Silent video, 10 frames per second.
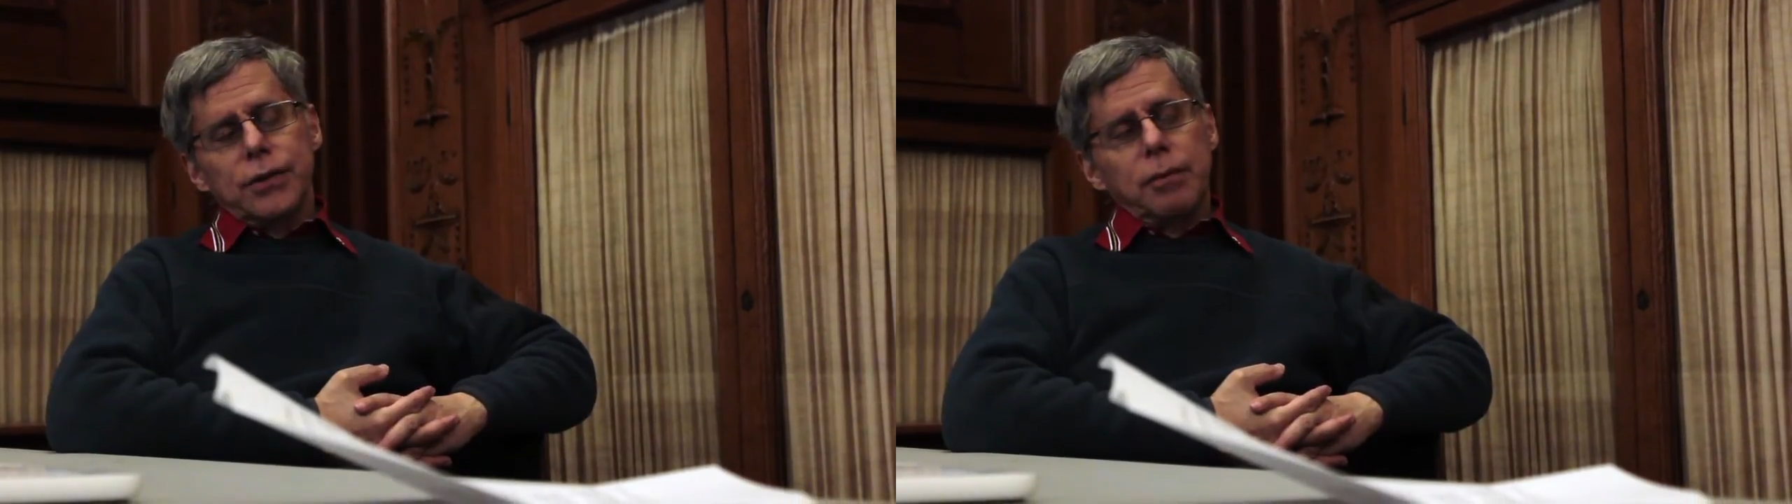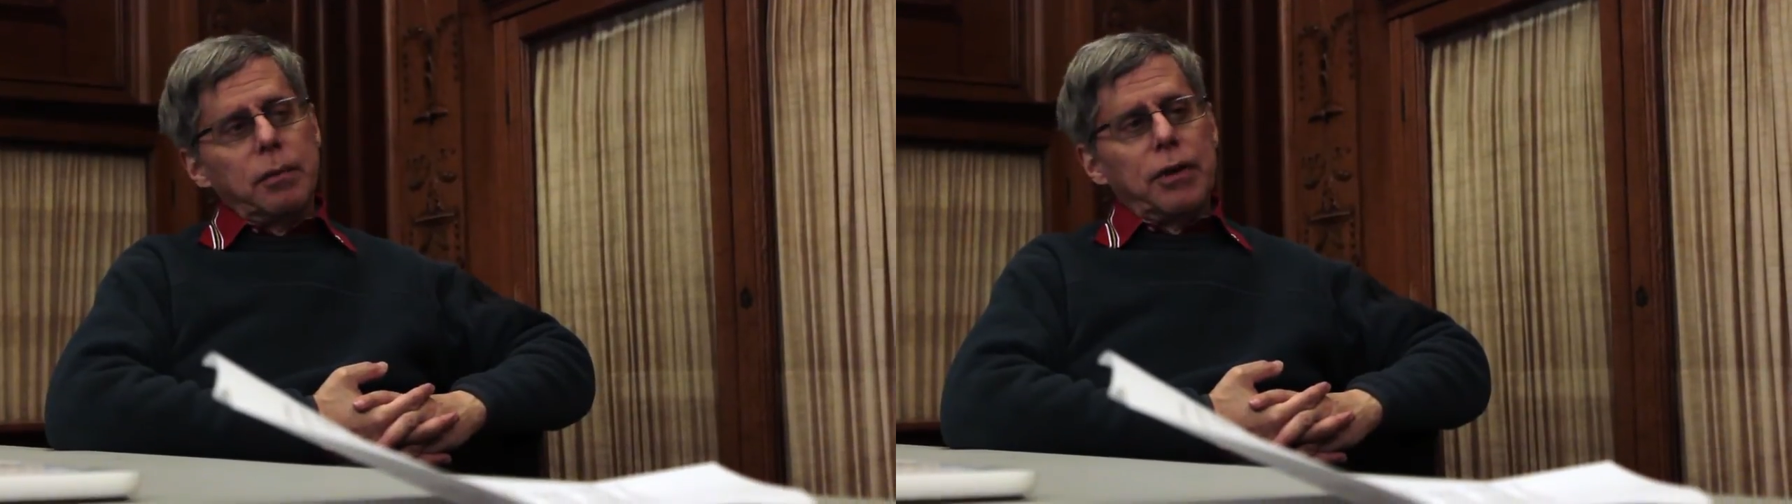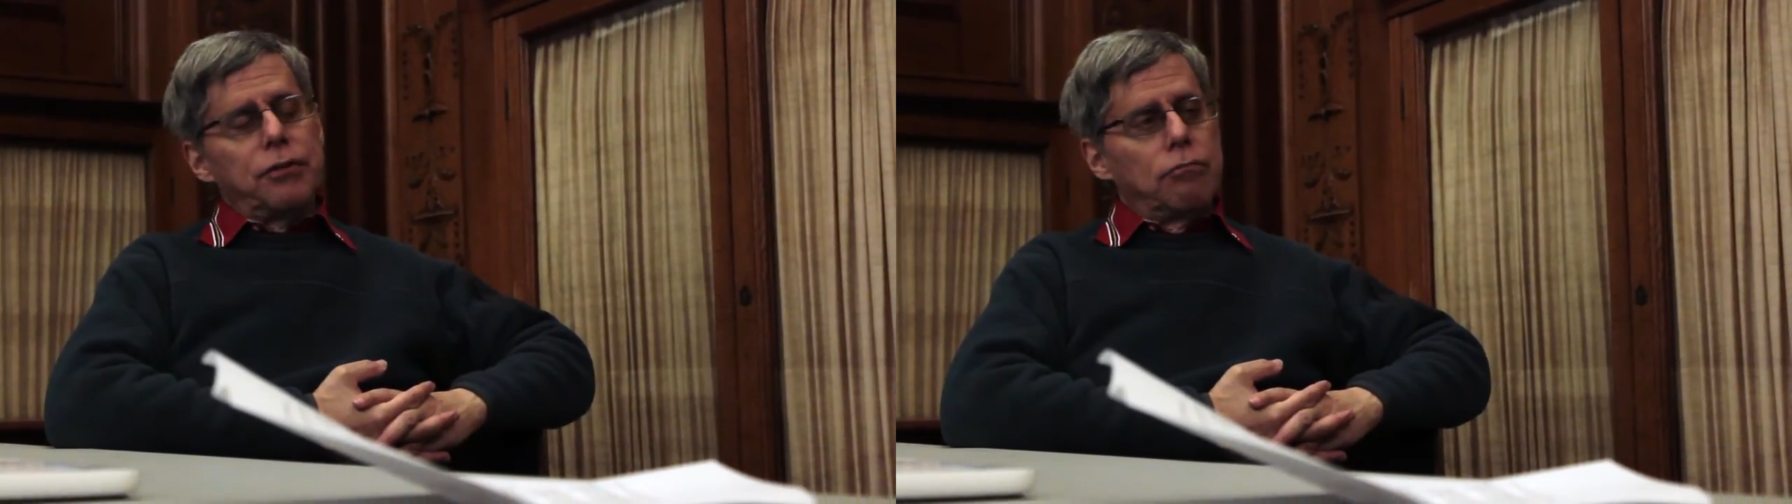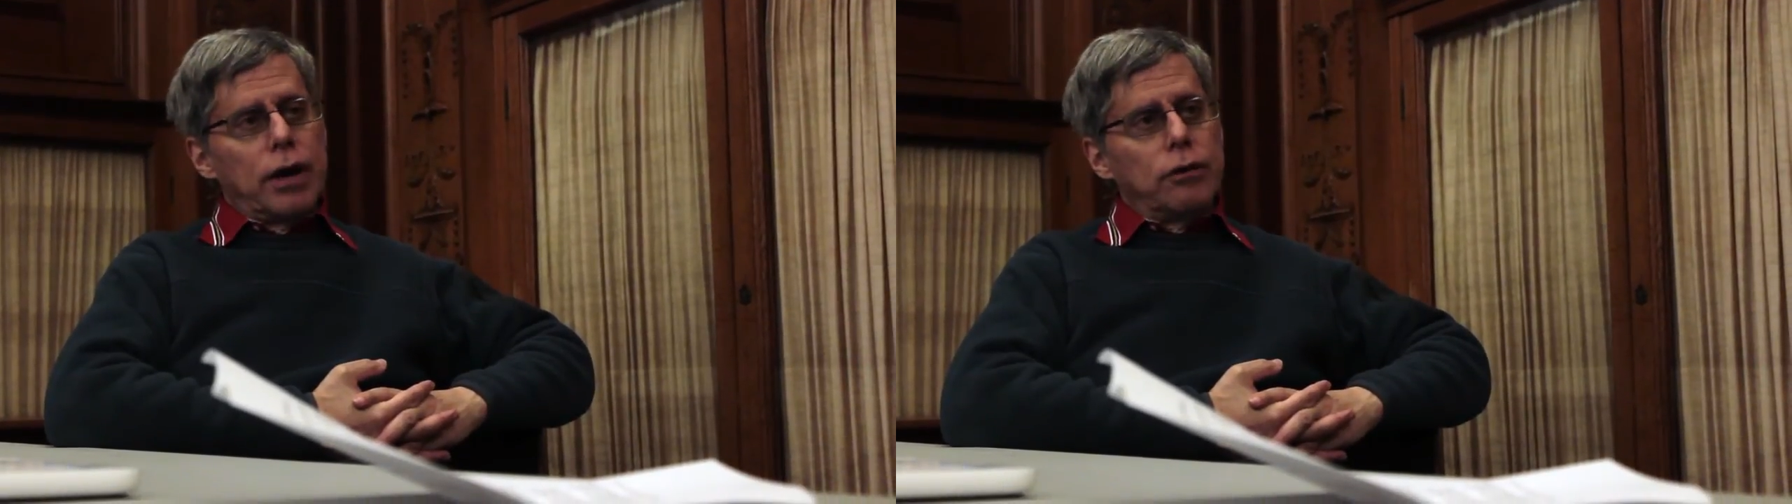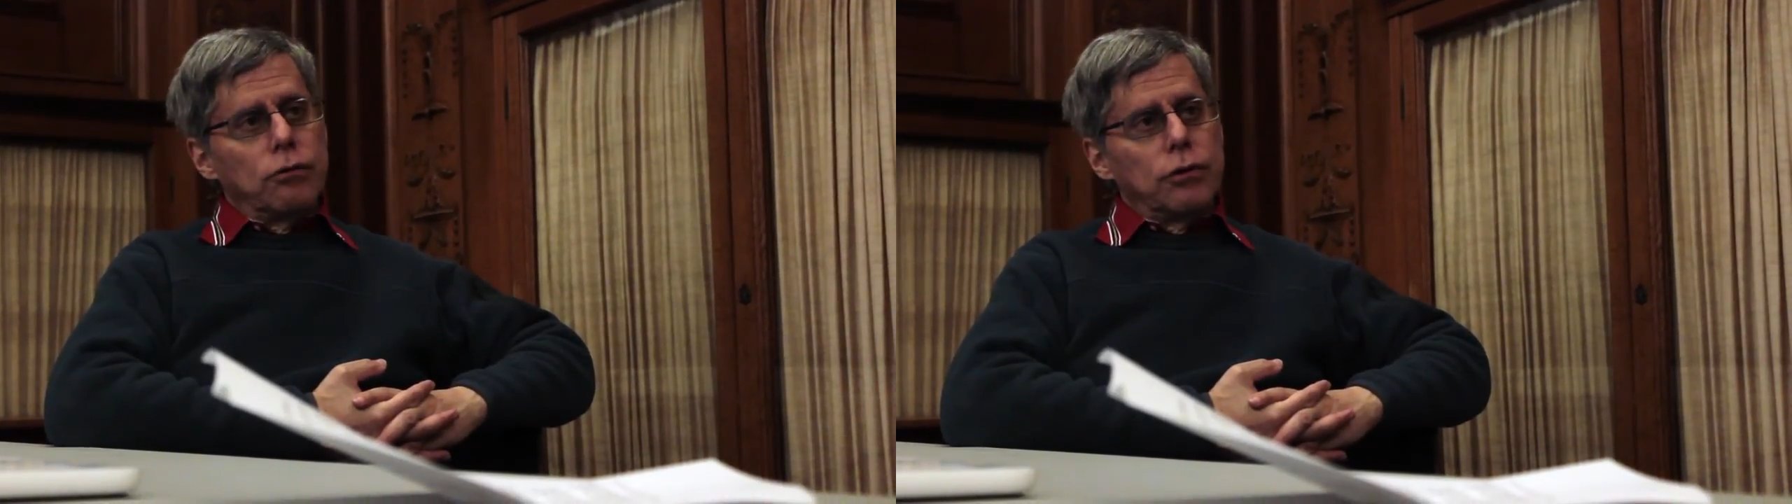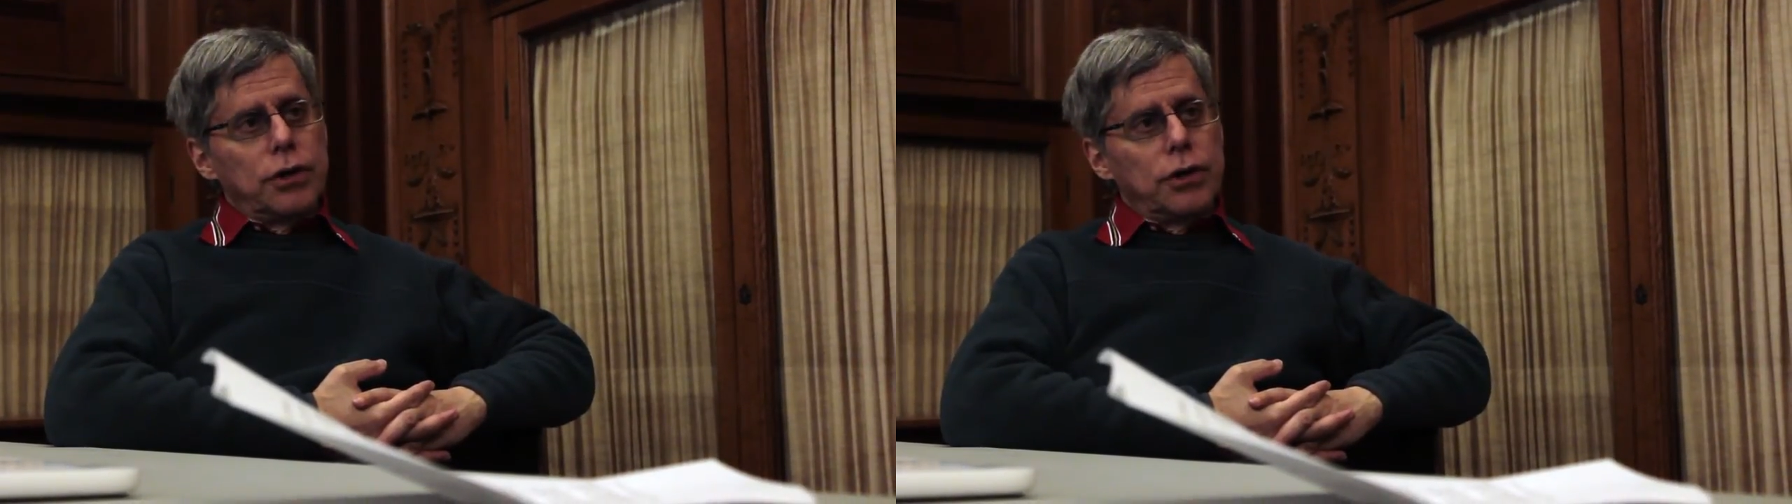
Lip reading: something about the writer